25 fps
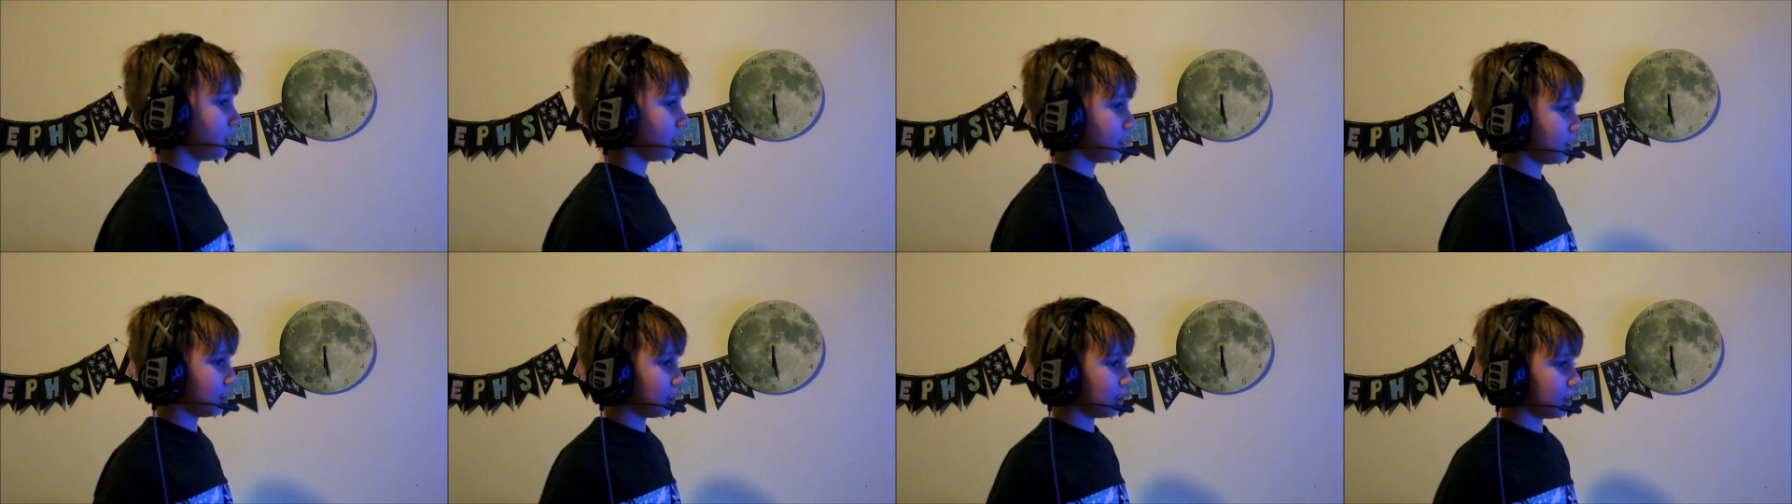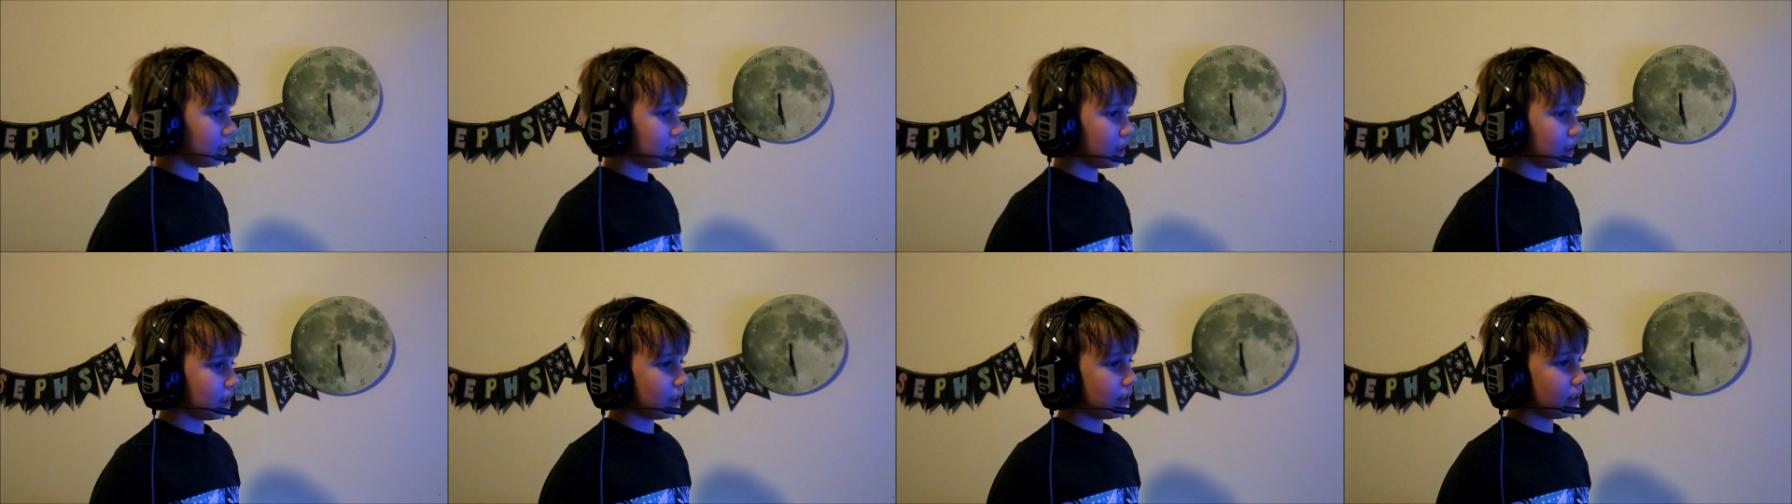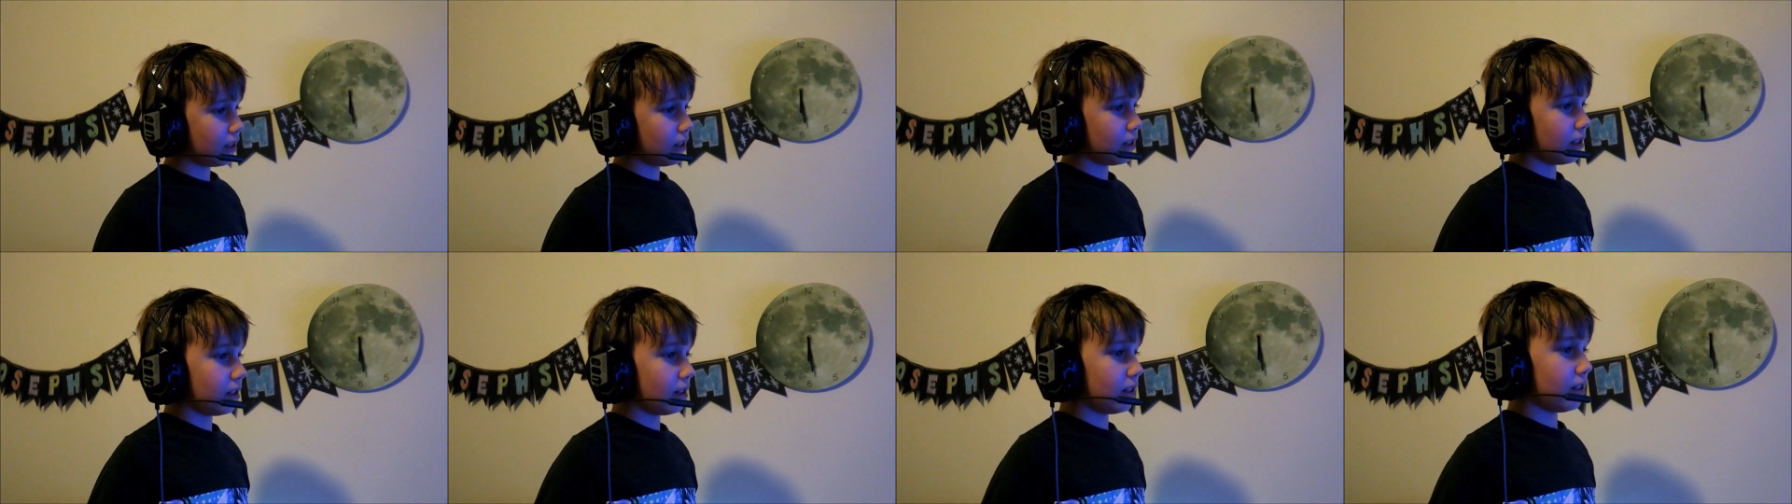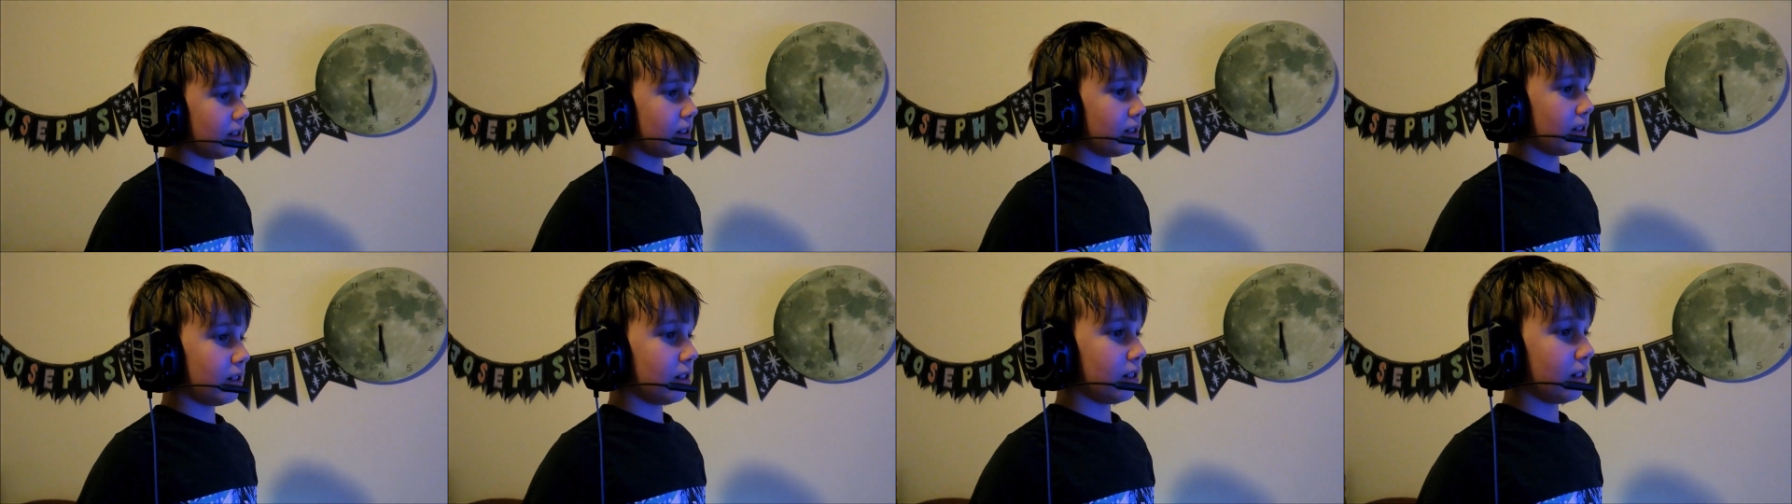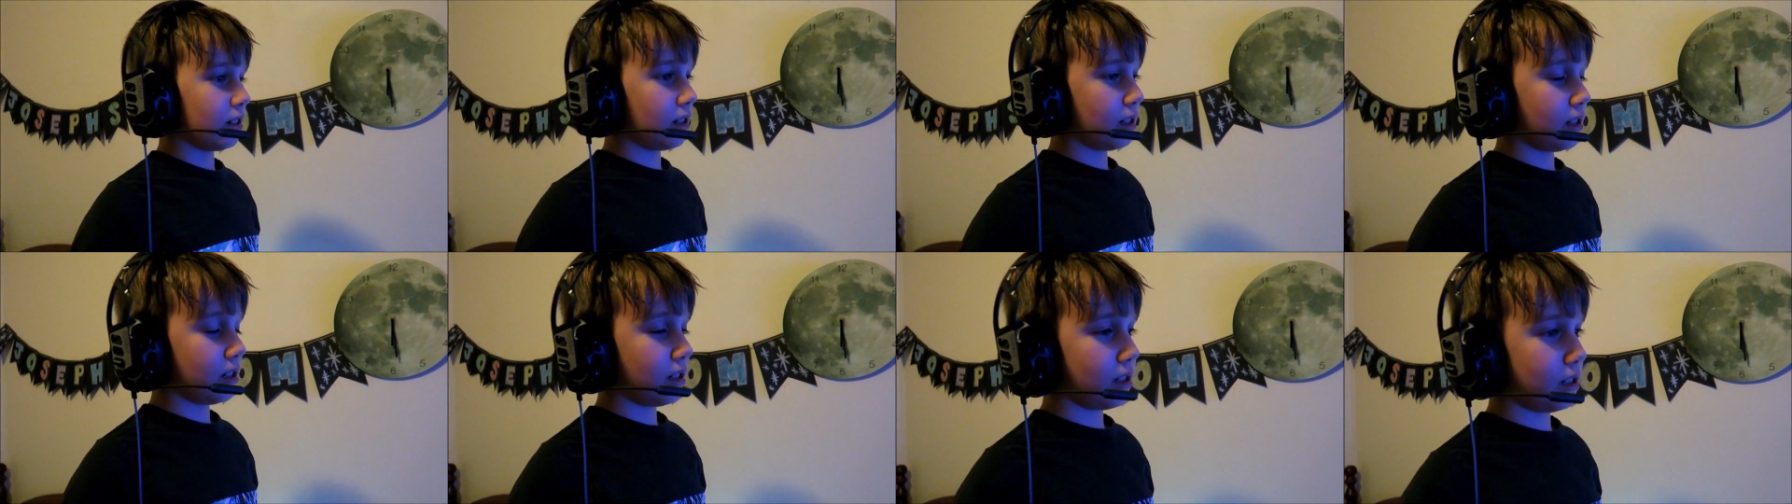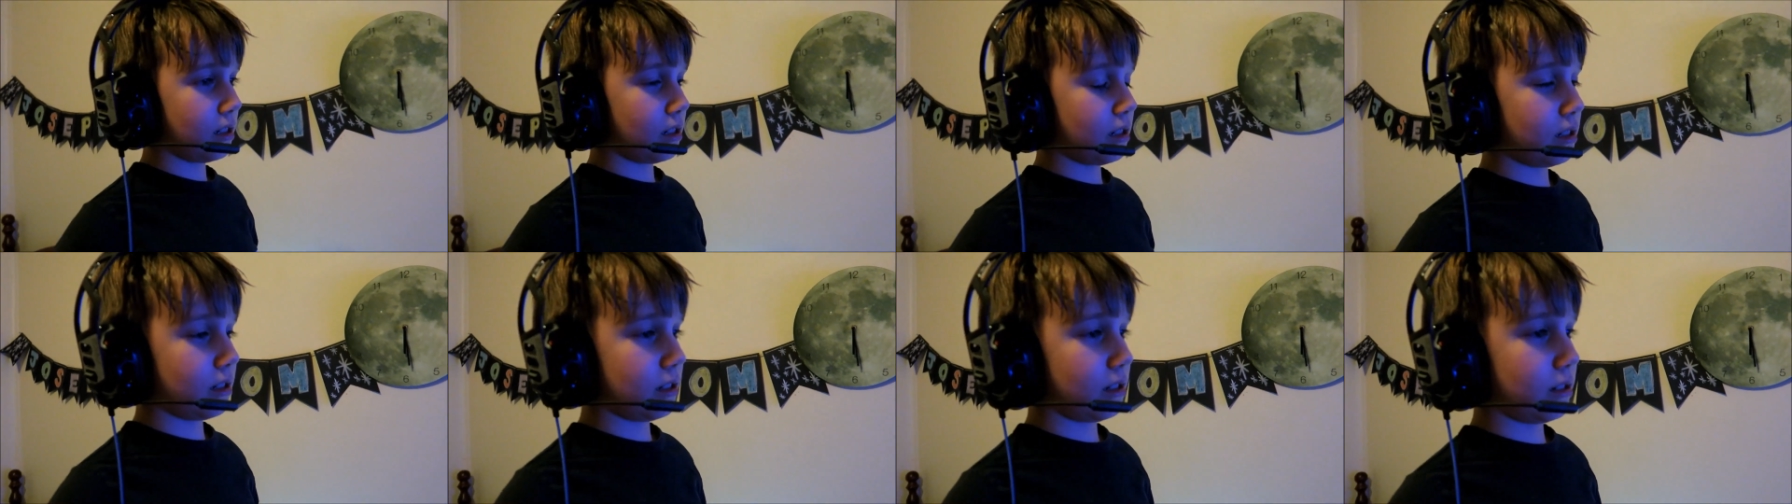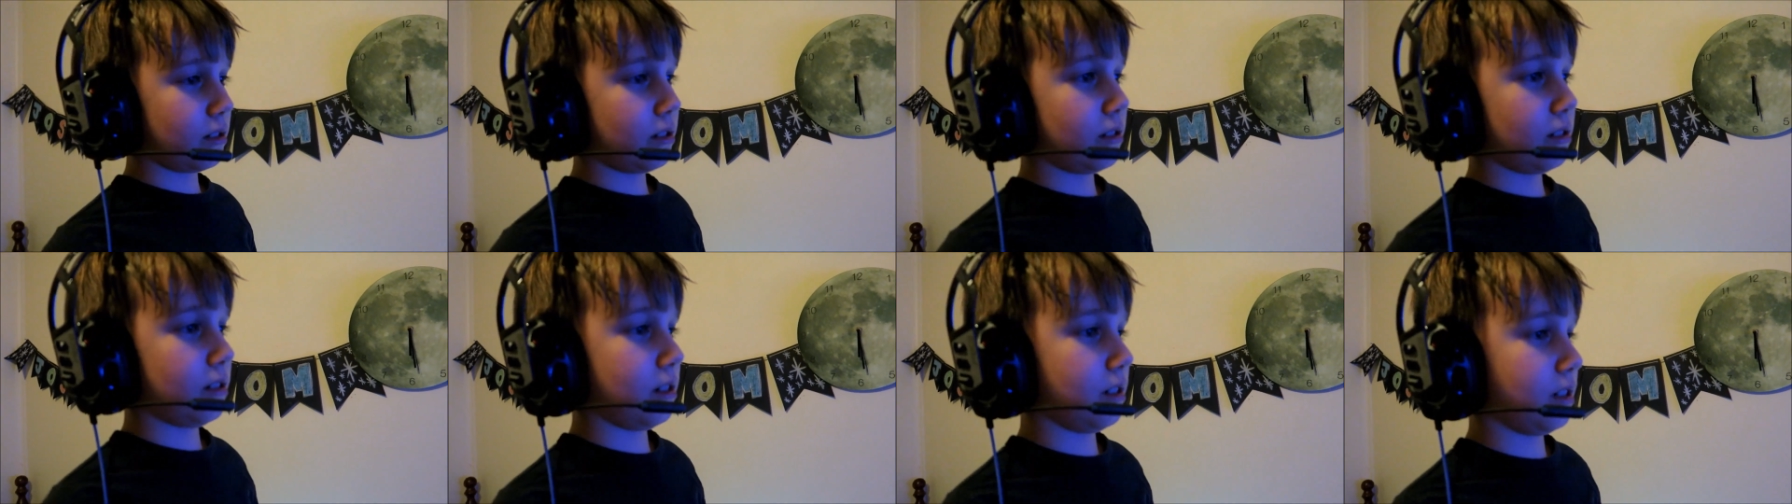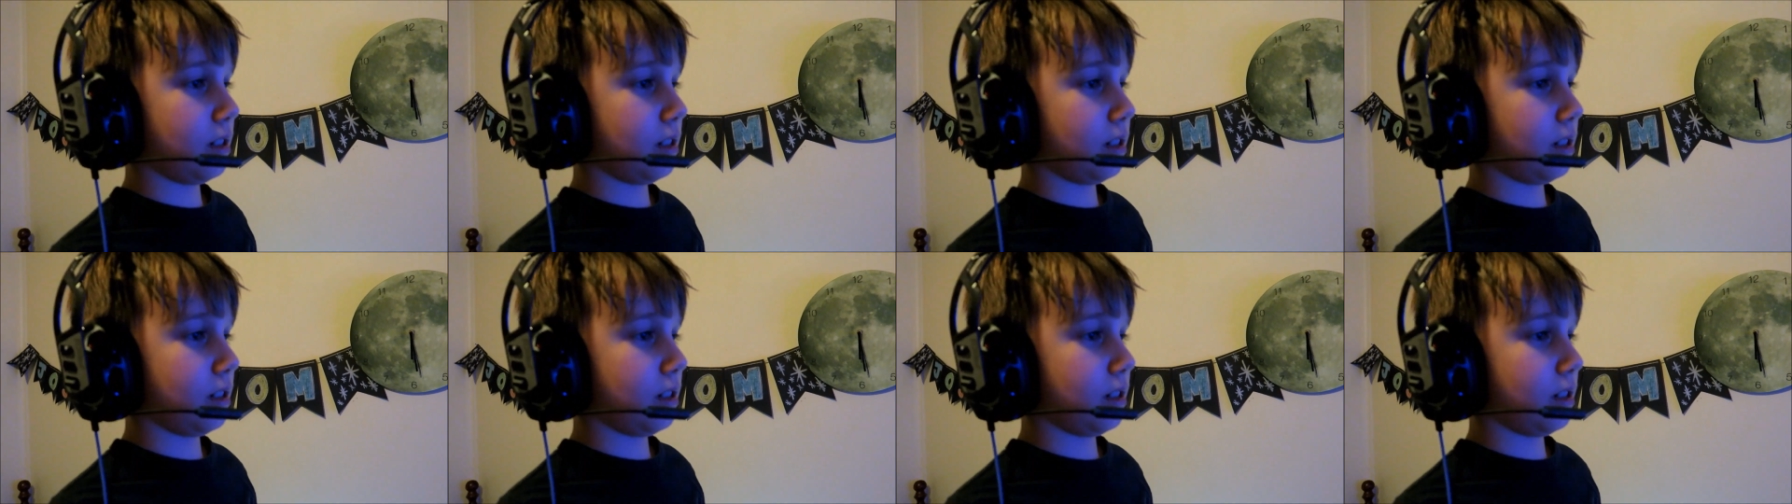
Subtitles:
bit and then it'll be bedtime.